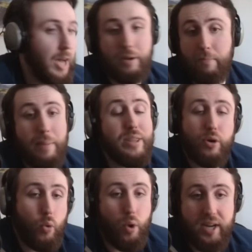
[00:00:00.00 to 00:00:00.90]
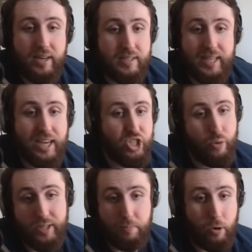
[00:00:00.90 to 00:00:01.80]
I mean, maybe the coordinated attack
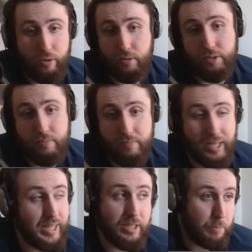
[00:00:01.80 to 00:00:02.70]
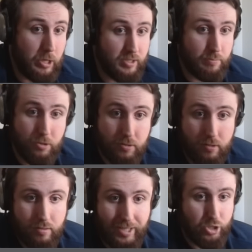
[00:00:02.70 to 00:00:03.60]
generates particles. Like, that's possible.
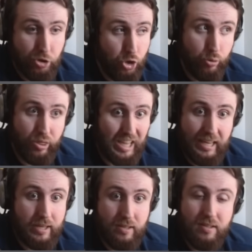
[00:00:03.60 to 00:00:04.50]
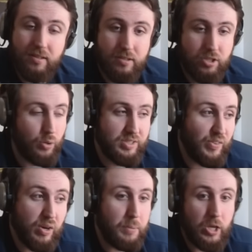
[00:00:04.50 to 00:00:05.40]
It's a new thing, so it's
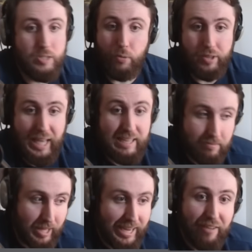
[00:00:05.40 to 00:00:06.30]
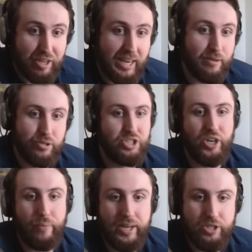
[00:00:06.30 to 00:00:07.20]
very possible they give it energy
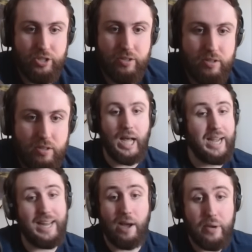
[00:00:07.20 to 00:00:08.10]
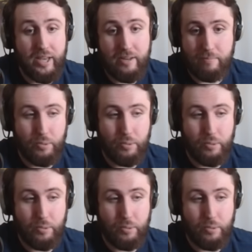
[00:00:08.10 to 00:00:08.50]
generation. I doubt it,